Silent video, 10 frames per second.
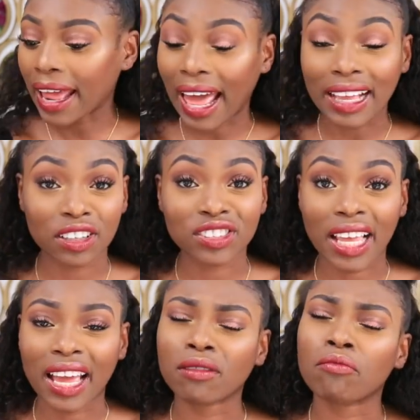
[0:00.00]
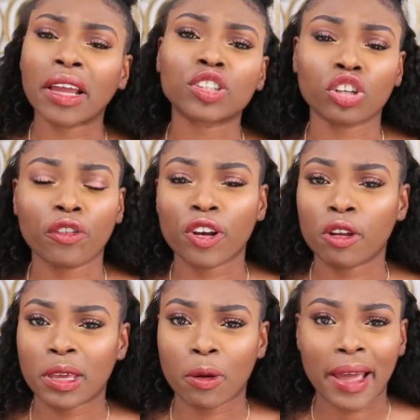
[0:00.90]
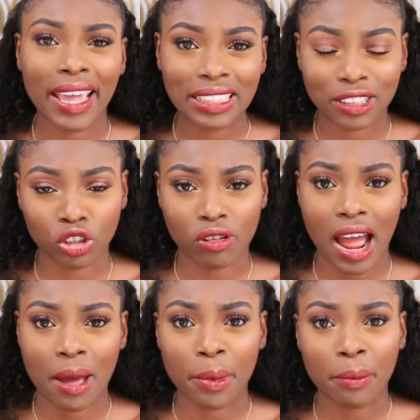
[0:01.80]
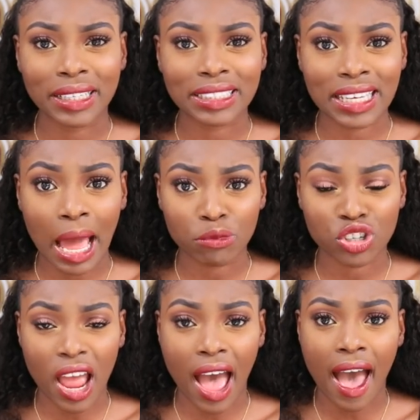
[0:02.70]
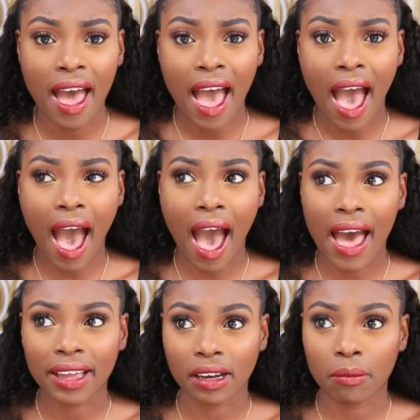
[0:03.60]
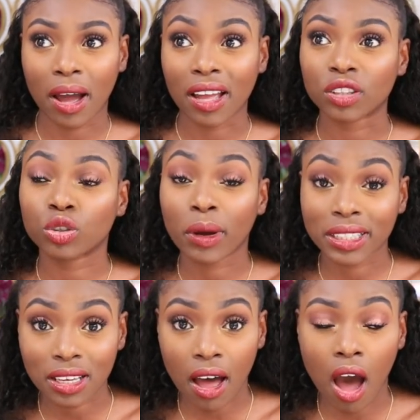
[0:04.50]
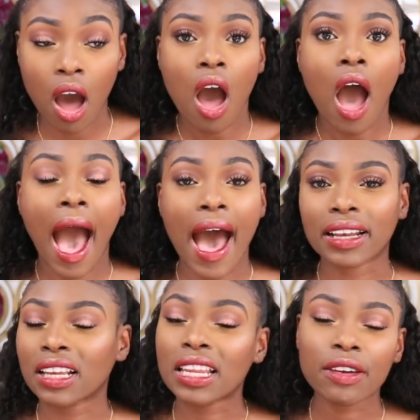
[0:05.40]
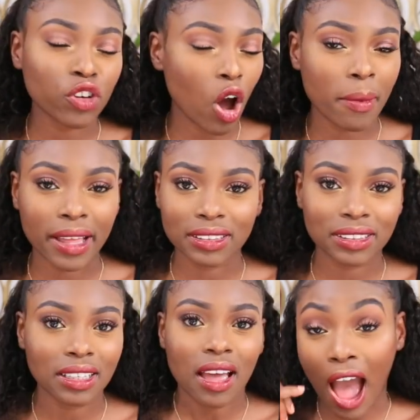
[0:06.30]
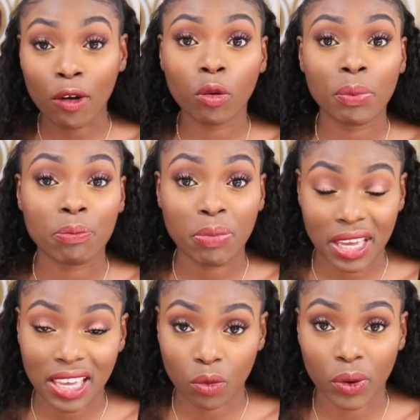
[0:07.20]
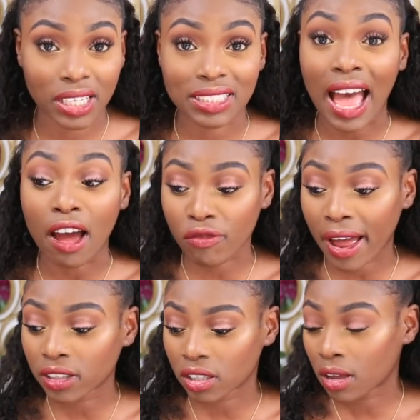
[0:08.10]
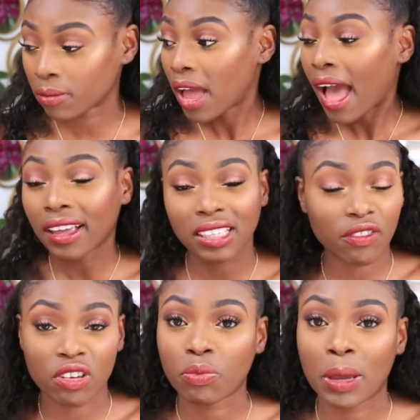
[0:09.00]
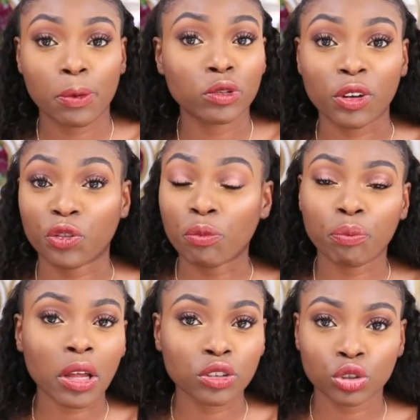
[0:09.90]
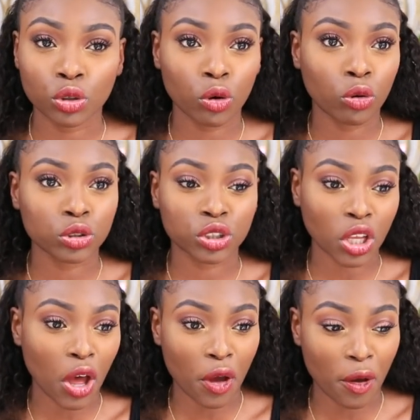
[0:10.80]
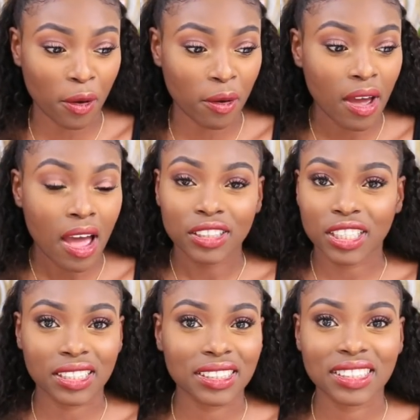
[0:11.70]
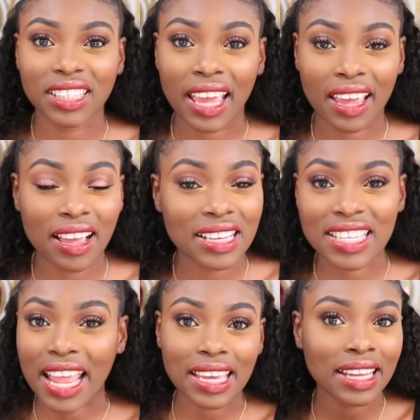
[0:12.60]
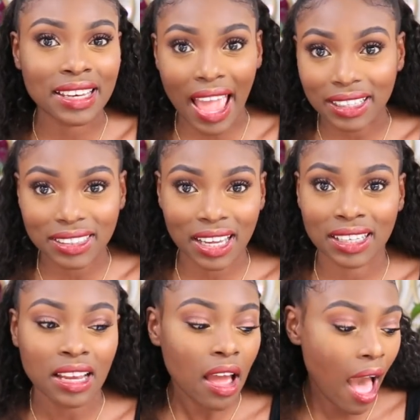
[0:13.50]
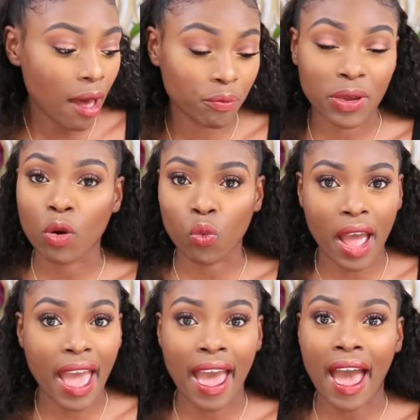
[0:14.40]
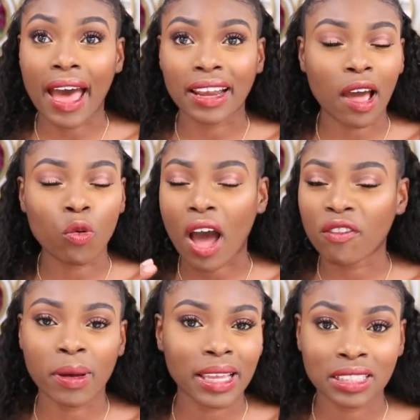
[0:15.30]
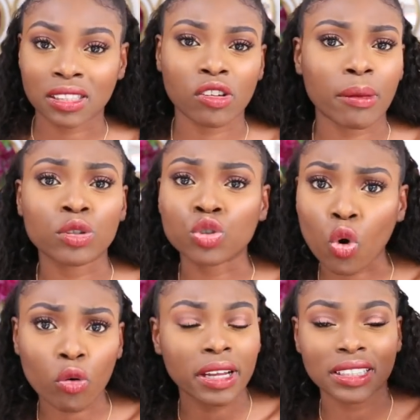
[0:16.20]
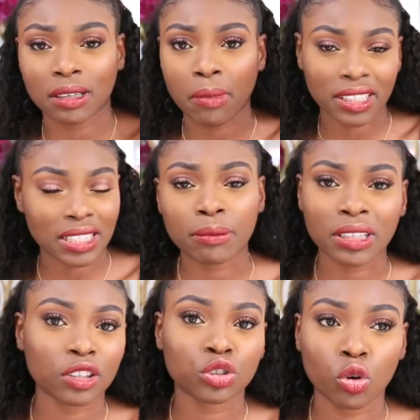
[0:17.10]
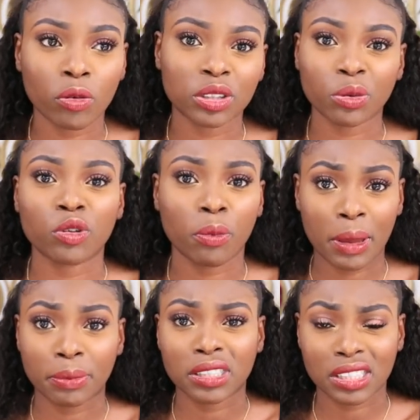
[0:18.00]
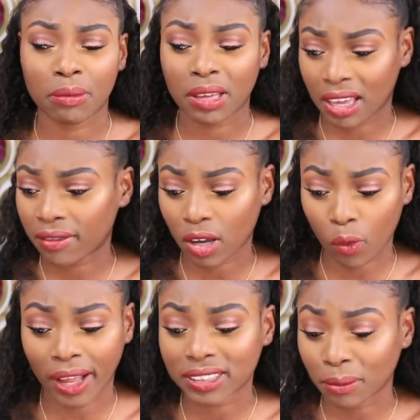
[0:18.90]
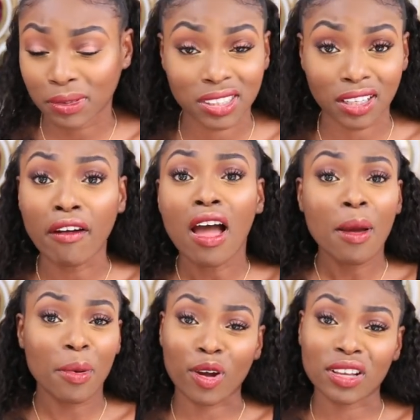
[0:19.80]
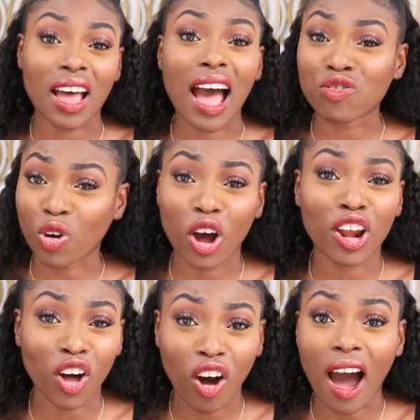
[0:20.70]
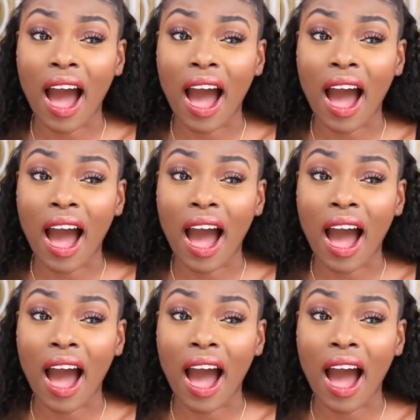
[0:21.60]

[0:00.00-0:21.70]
And as I said, make sure you follow me on my Instagram, my Snapchat, and my Twitter, and leave comments. I will be picking winners at random and giving people different bundles. So just stay connected and be aware. And I will have my Instagram stories and my Snapchat stories where you'll be able to see me giving away some of this stuff because I've got a lot.